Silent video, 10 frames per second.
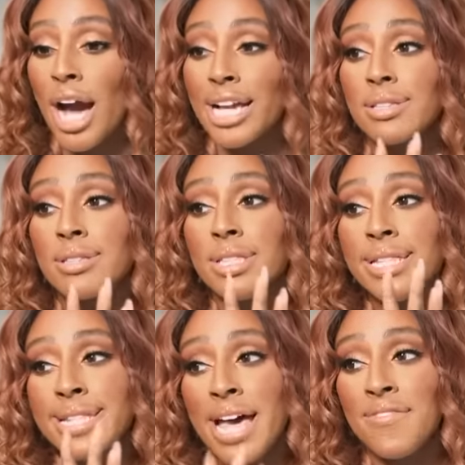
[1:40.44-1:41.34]
I
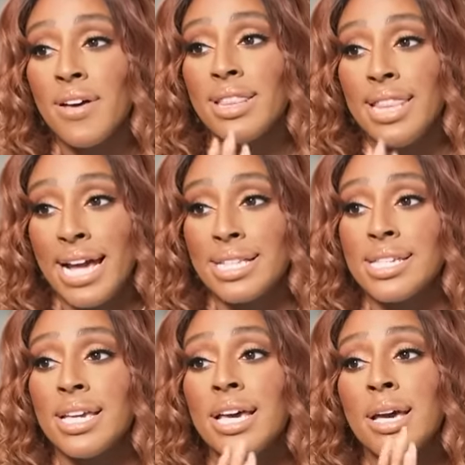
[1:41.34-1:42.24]
never
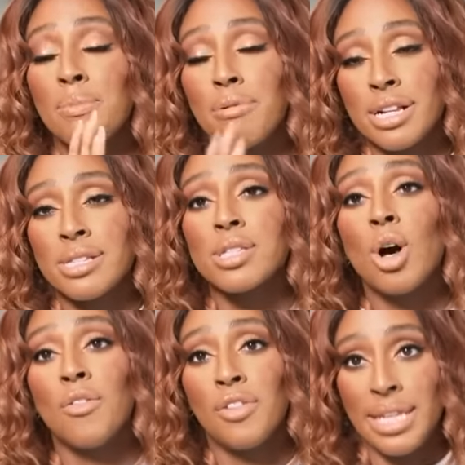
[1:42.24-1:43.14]
let Prince off a